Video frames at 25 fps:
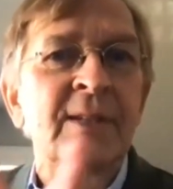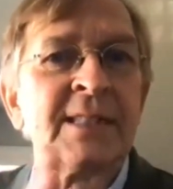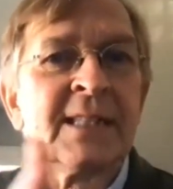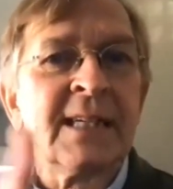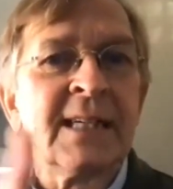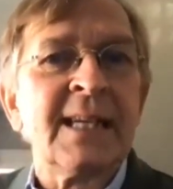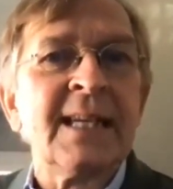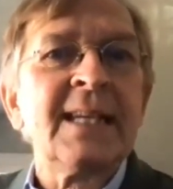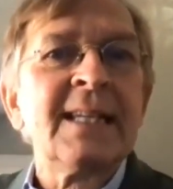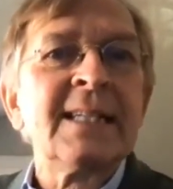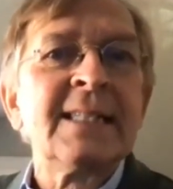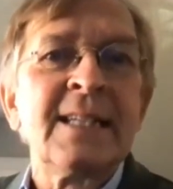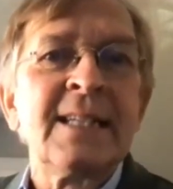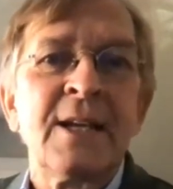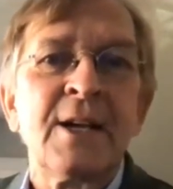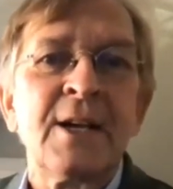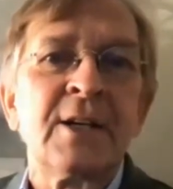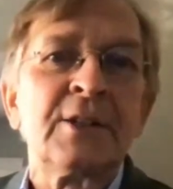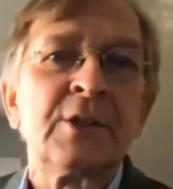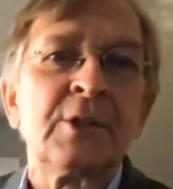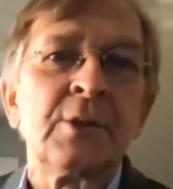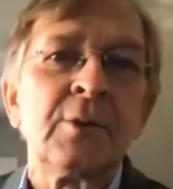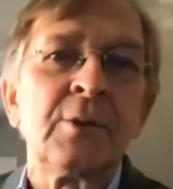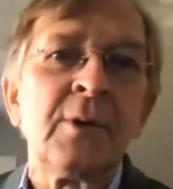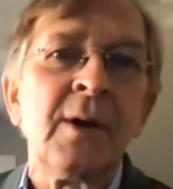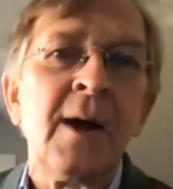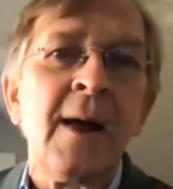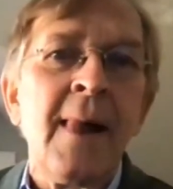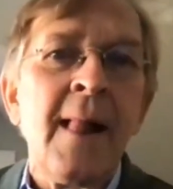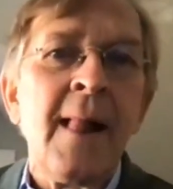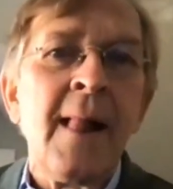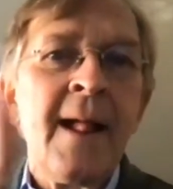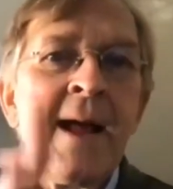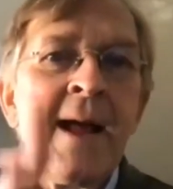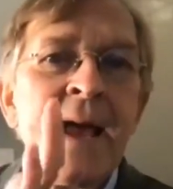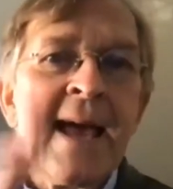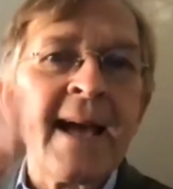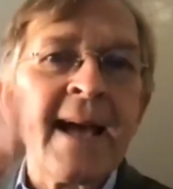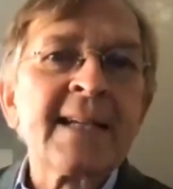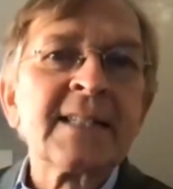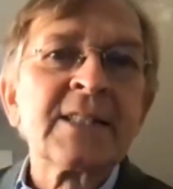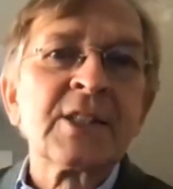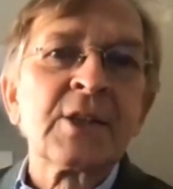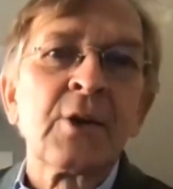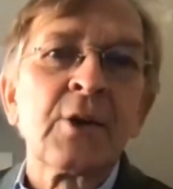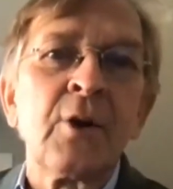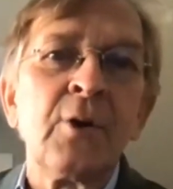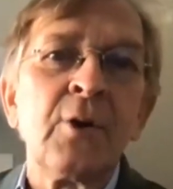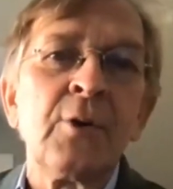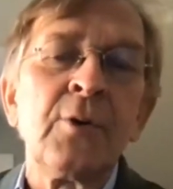It's easier to
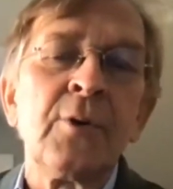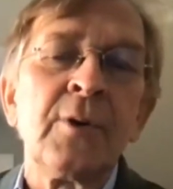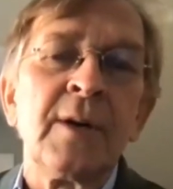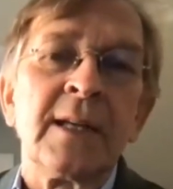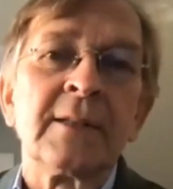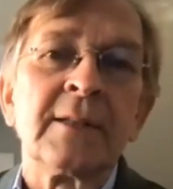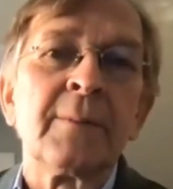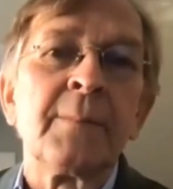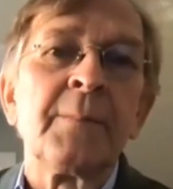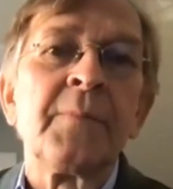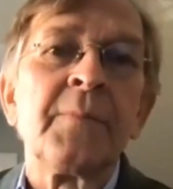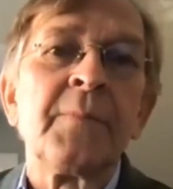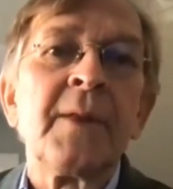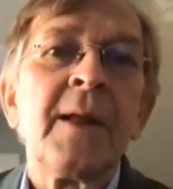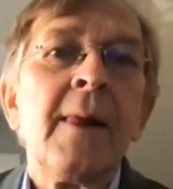exclude it.